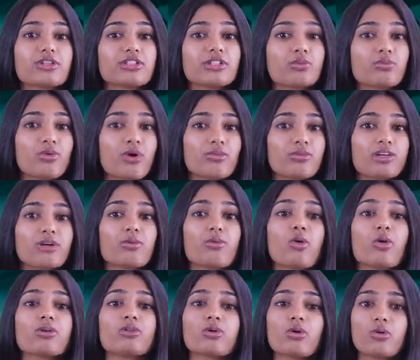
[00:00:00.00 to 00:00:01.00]
to grow their
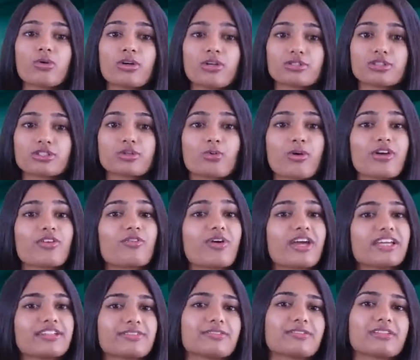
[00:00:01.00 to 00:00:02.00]
portfolios
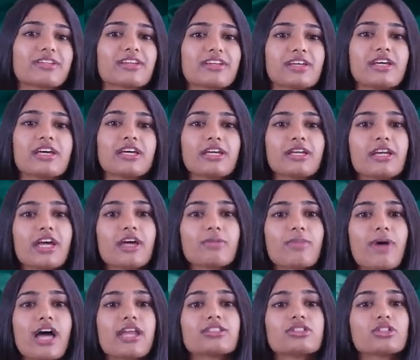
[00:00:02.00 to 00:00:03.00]
quickly.
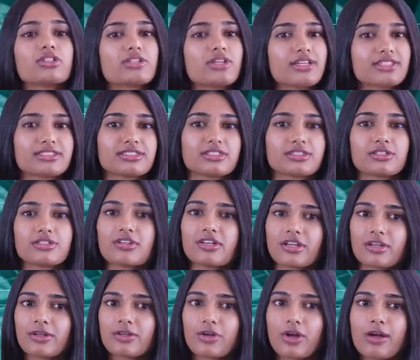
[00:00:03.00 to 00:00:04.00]
Imagine this.
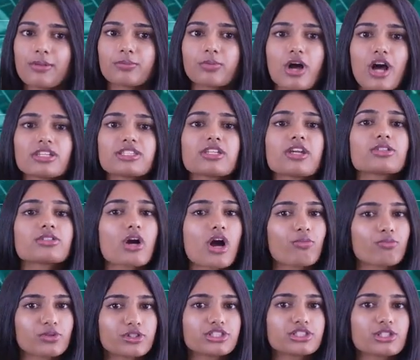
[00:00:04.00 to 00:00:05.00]
A project
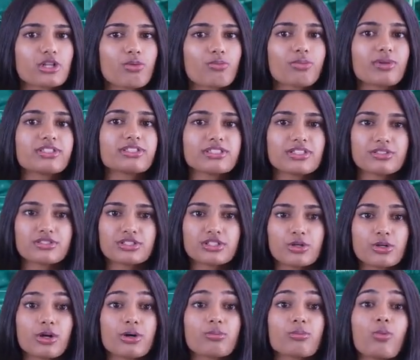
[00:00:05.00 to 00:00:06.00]
offers tokens at
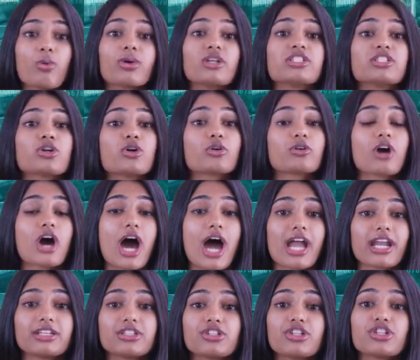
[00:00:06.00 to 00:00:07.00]

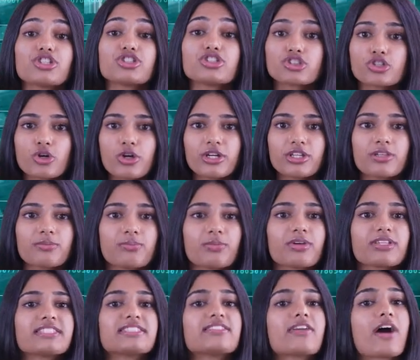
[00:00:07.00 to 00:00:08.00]
0.05 each during the
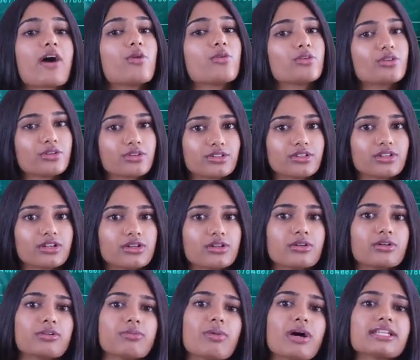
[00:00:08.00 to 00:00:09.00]
presale.
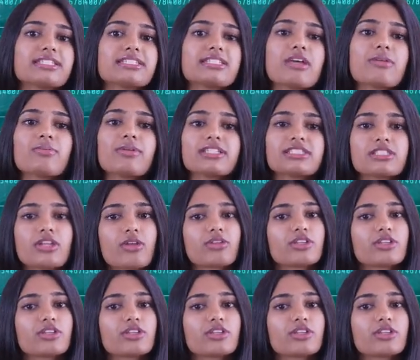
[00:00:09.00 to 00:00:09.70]
Once they list on